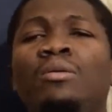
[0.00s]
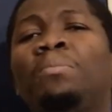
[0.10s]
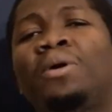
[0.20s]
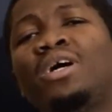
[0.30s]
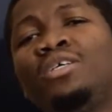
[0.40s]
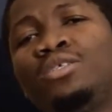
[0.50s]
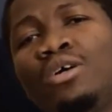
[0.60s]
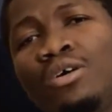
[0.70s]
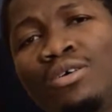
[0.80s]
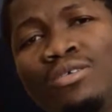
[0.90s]

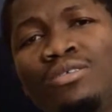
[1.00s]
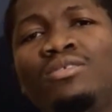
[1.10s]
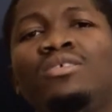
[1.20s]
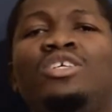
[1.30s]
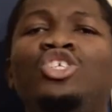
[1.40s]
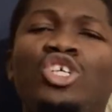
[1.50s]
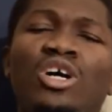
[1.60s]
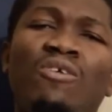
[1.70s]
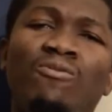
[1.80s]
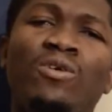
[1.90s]
Python,
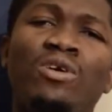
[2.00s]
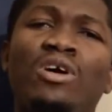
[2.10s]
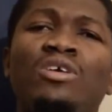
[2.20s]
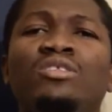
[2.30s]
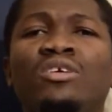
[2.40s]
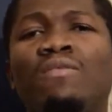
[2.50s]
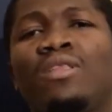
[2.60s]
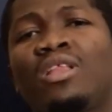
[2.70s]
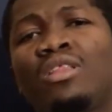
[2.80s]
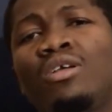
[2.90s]
Java and stuff
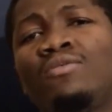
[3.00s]
like that.